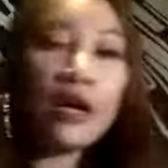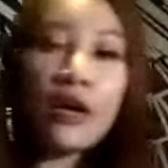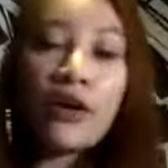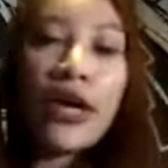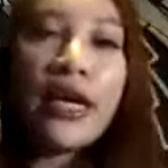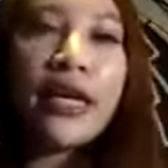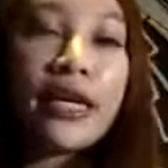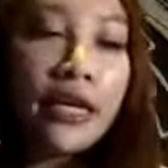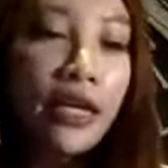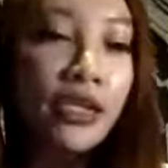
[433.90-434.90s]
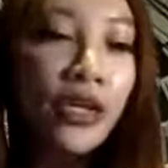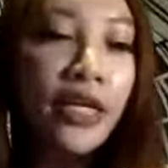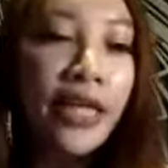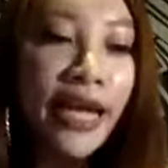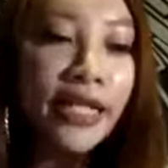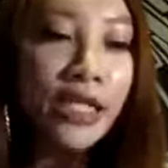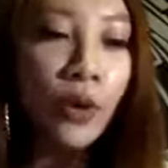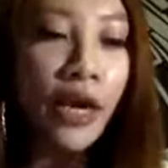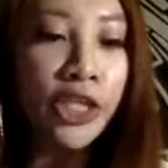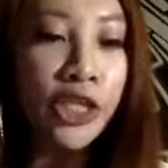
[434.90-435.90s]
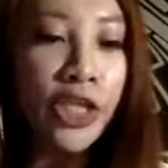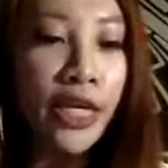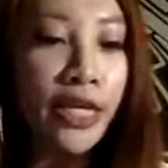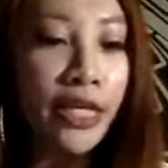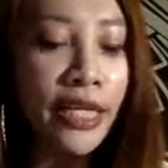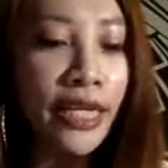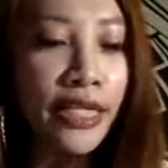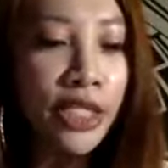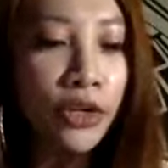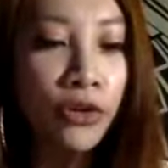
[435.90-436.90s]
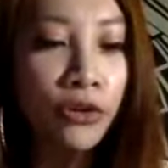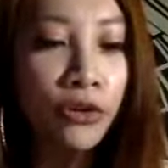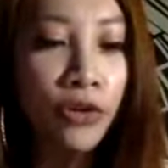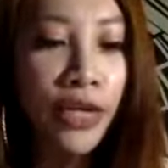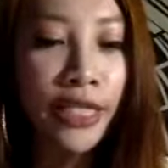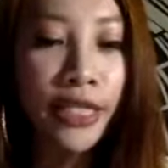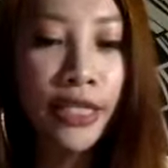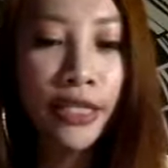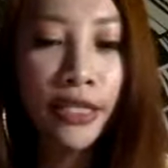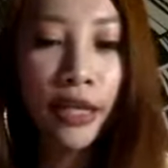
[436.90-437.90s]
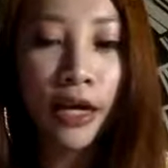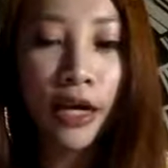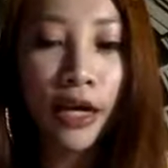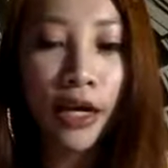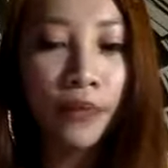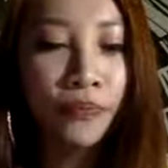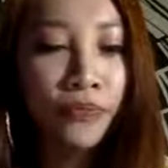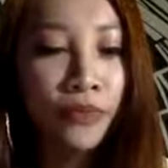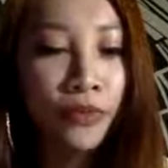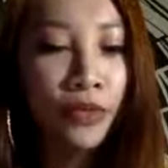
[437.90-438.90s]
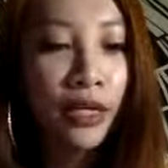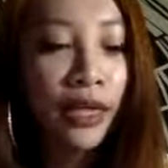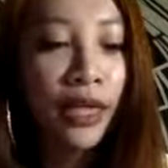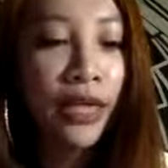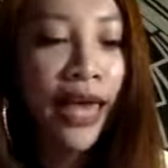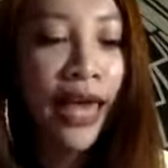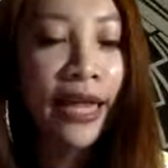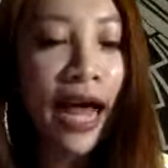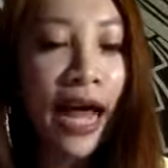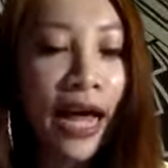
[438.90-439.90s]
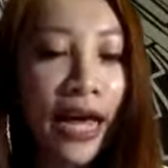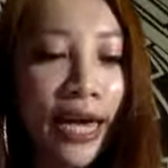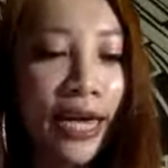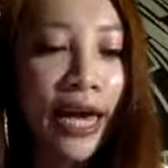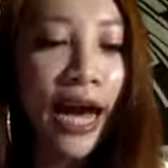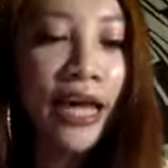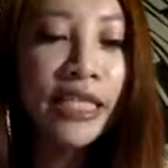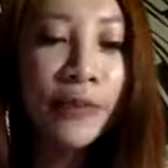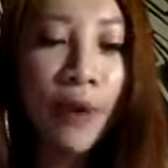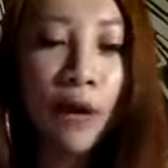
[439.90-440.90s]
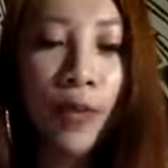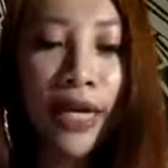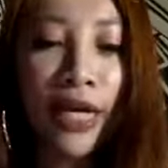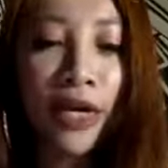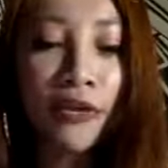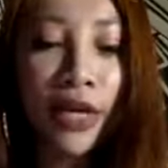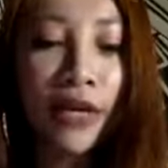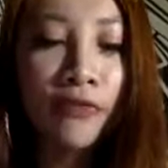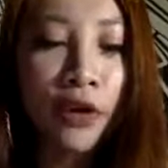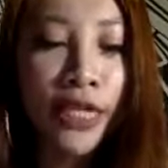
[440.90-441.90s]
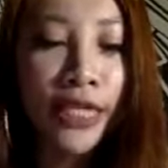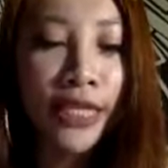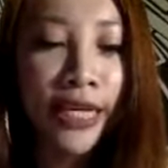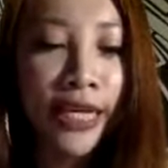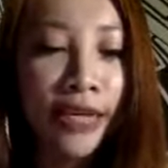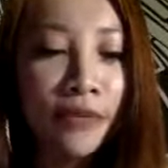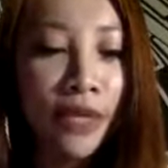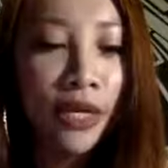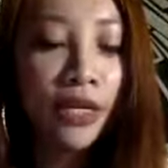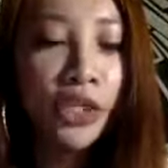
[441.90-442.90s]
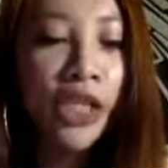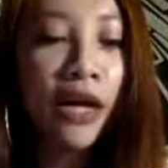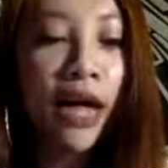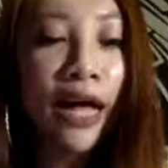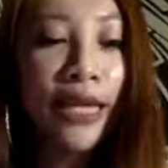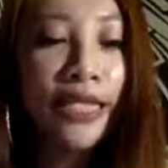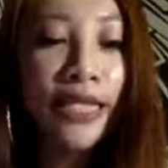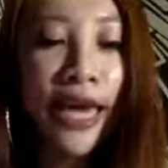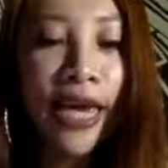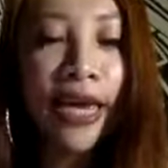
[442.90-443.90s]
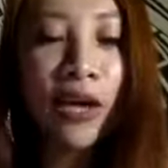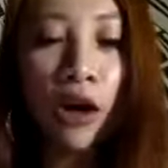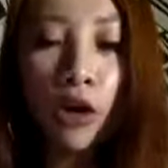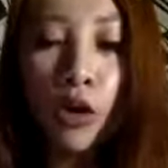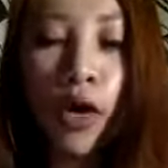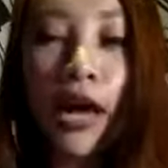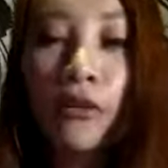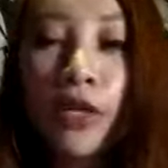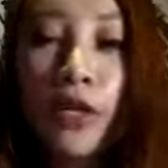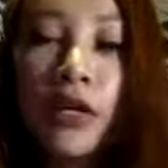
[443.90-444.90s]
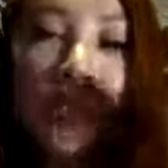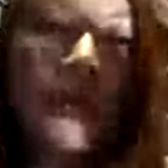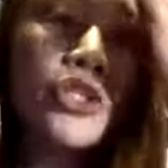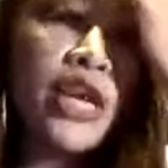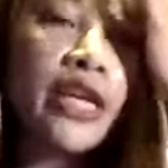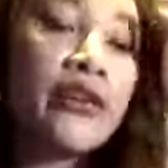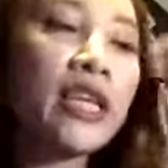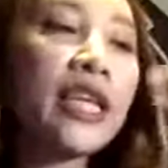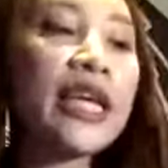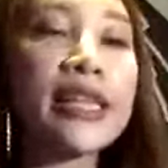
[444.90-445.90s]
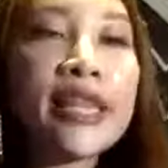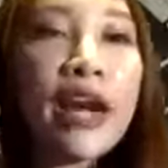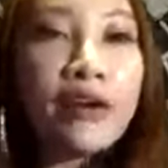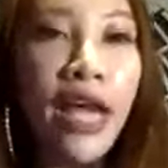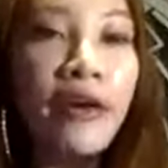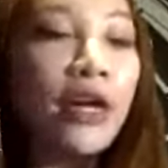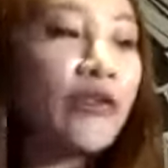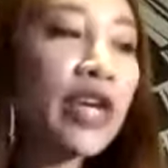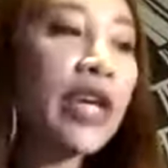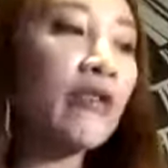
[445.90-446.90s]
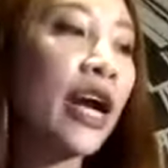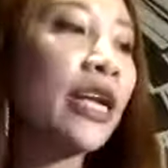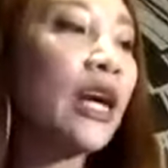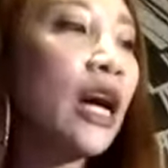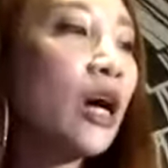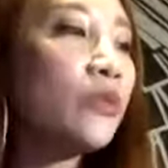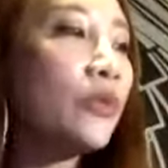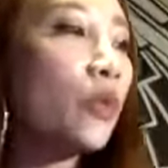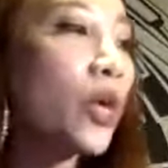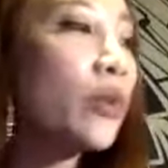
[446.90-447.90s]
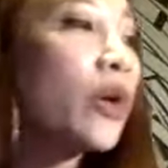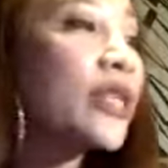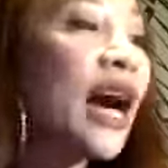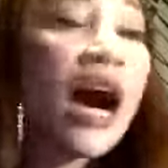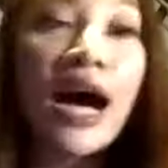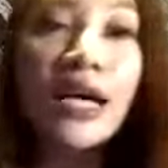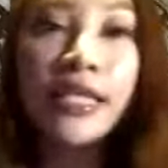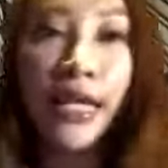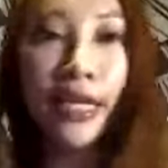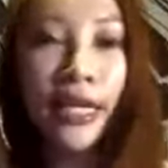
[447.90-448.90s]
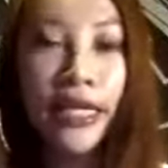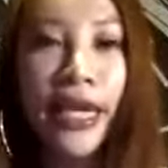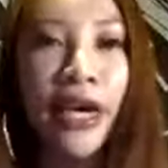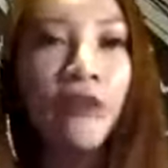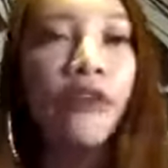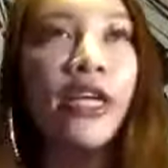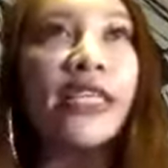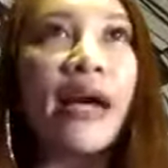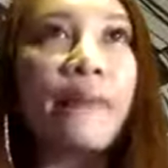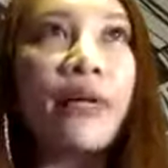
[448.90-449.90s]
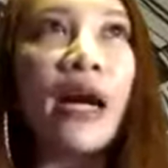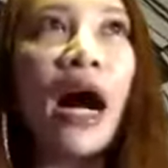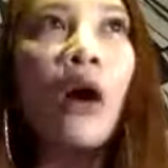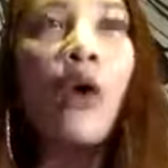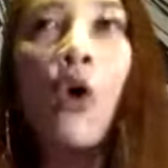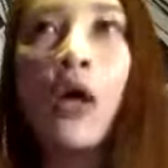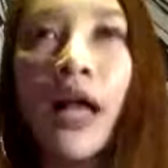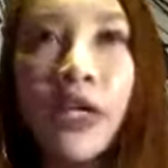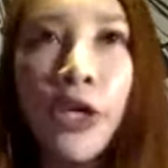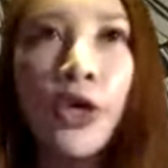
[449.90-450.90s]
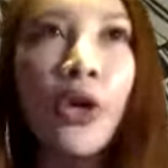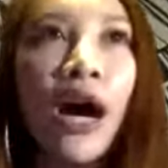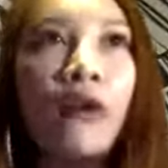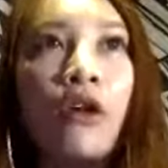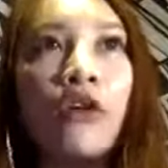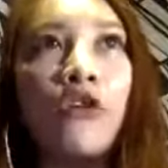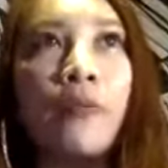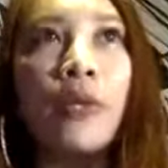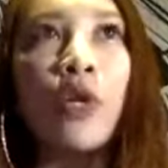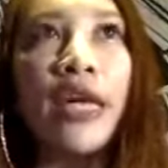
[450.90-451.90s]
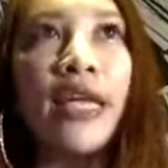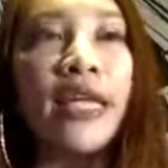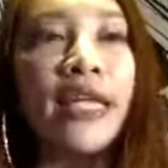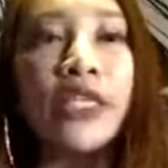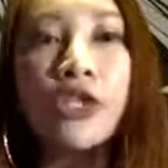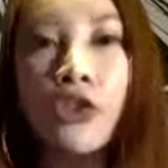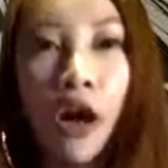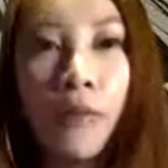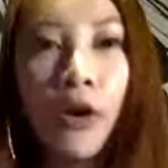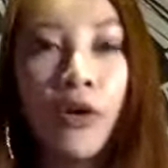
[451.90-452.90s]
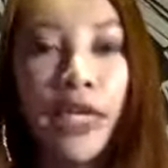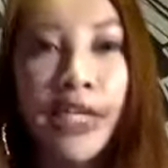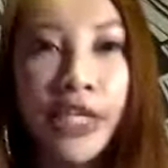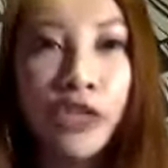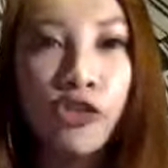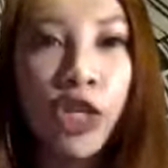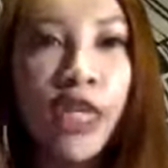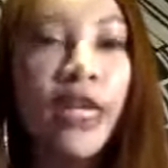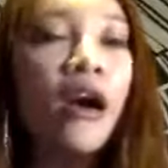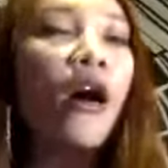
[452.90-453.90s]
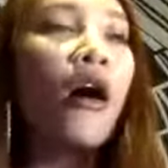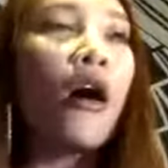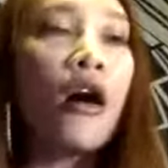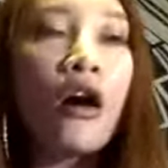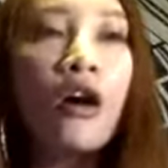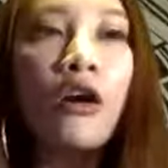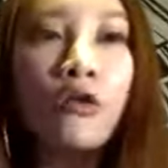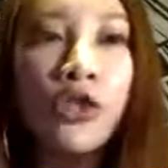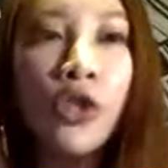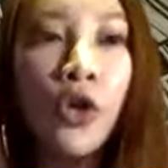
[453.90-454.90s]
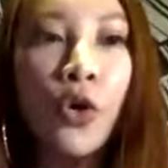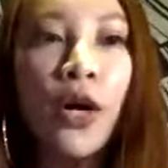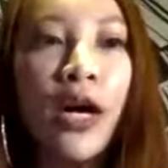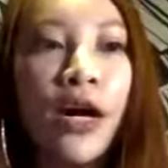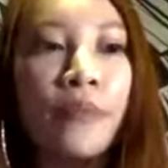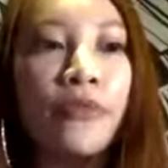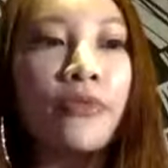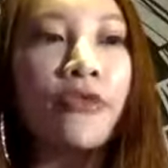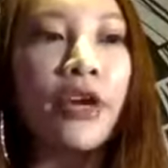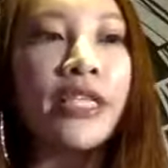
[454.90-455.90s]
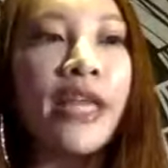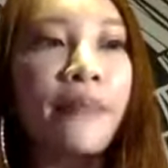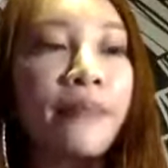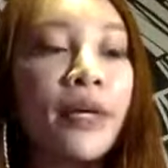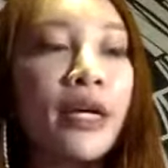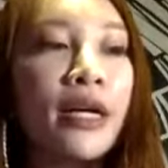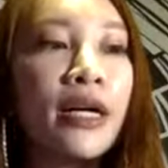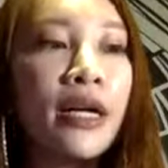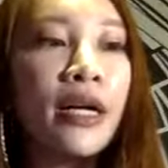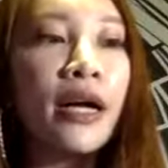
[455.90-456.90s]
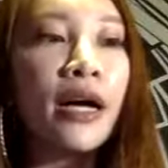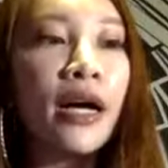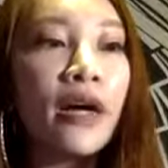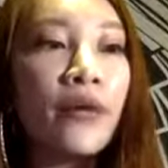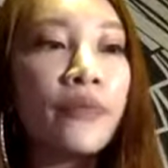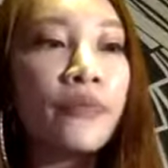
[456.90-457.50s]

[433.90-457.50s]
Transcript: Okay, so the next question is, Chris, um, can I ask about my career for this year? Shall I stay or look out? So generally in tarot reading, right, uh, we will ask in detail, for example, how old are you, how long you've been working in this job or industry, or also, um, for example, um,